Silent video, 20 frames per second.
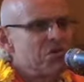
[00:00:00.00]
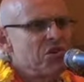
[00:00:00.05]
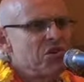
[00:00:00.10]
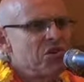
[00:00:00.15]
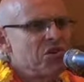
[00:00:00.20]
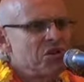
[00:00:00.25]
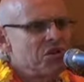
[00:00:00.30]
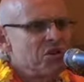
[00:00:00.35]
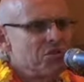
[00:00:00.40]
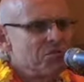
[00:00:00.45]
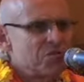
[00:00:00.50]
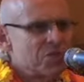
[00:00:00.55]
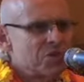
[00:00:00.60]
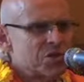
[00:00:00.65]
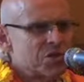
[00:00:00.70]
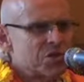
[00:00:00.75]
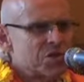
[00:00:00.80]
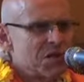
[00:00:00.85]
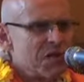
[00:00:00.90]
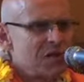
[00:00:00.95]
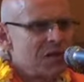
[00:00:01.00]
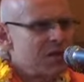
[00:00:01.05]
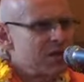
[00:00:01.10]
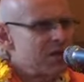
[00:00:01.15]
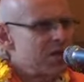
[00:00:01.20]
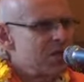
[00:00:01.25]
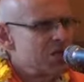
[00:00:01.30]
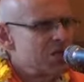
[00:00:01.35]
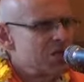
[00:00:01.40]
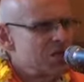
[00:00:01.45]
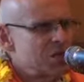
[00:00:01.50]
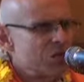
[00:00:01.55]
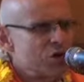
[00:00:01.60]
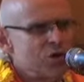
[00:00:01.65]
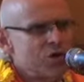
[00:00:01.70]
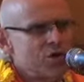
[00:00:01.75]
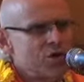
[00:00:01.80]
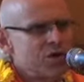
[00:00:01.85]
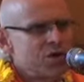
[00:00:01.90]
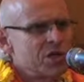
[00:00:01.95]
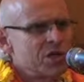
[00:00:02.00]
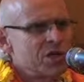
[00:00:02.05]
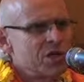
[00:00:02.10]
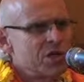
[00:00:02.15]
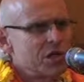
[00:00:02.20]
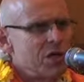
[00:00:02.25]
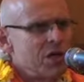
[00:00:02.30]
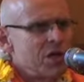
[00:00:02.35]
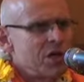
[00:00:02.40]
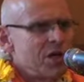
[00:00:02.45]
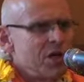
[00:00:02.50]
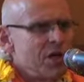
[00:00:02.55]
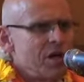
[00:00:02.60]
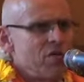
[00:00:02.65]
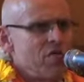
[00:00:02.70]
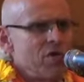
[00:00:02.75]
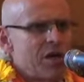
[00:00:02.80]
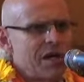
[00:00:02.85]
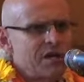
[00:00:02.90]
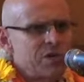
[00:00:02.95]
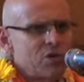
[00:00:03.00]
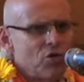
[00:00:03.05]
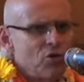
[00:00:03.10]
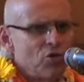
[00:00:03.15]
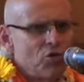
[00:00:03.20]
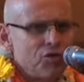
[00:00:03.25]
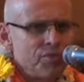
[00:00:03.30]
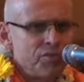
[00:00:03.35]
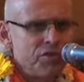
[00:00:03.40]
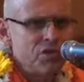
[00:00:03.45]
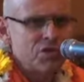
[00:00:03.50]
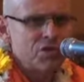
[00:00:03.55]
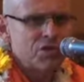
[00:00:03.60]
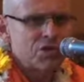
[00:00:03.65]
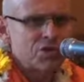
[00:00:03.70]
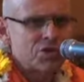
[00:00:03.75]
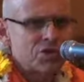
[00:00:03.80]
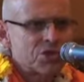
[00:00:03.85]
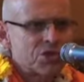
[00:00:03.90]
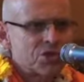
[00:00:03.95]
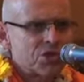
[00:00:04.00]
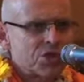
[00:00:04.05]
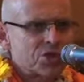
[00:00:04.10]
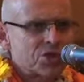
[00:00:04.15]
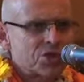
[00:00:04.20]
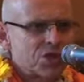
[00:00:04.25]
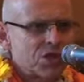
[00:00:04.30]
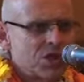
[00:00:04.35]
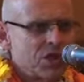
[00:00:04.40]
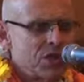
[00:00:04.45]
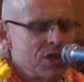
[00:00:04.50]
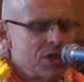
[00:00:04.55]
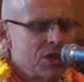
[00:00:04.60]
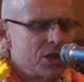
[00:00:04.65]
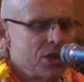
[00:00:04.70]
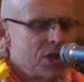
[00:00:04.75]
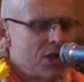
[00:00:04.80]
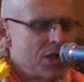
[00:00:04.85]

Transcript: brilliant personalities, learned. They write all the books. Uh,